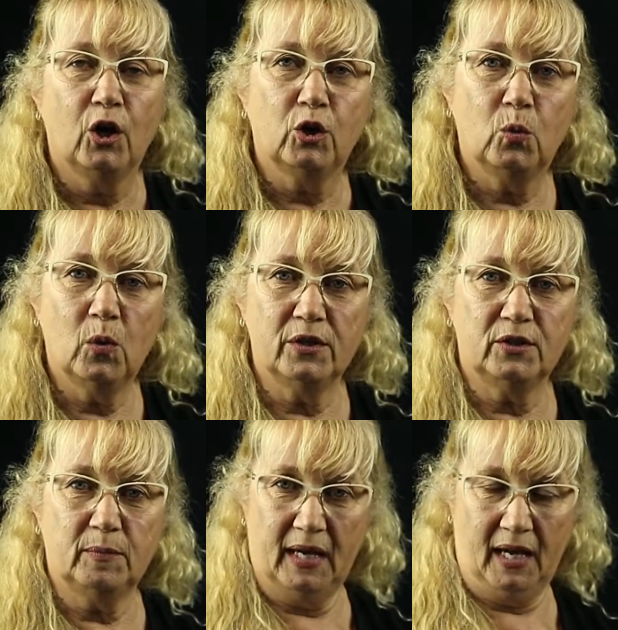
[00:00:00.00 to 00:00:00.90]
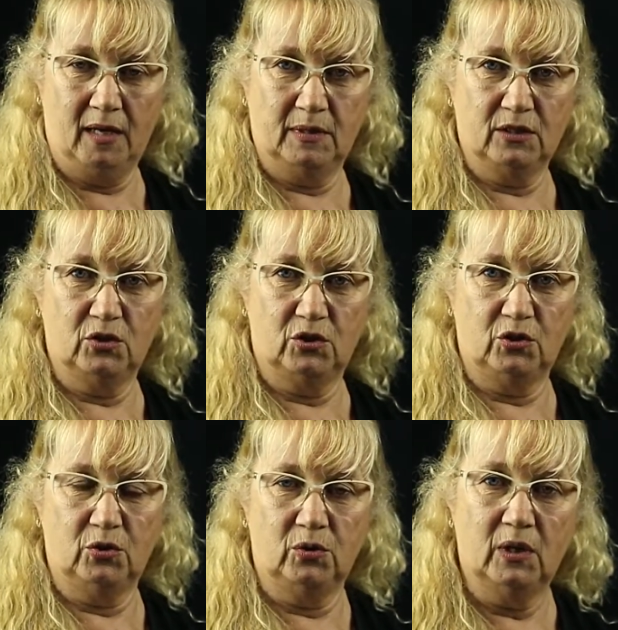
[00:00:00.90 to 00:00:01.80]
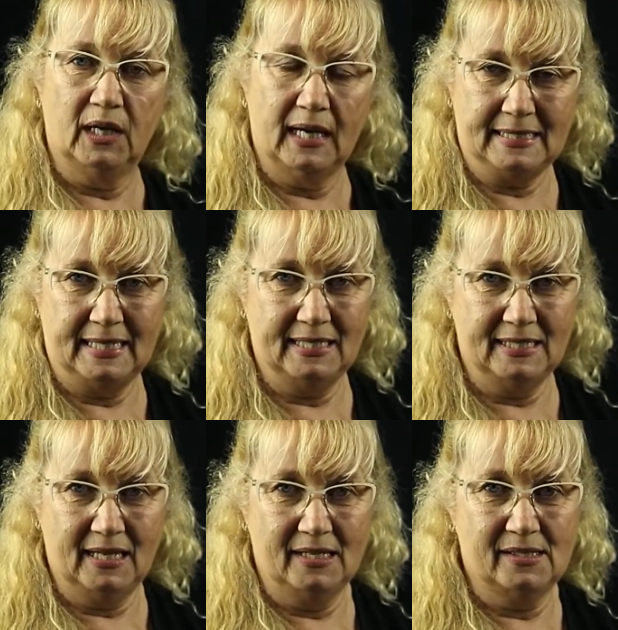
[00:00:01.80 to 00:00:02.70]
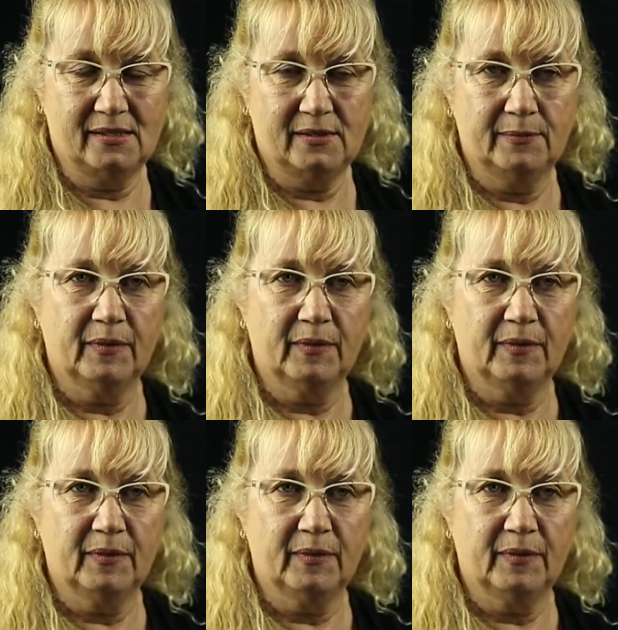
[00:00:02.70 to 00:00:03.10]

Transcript: you want to be aiming to do a t-test.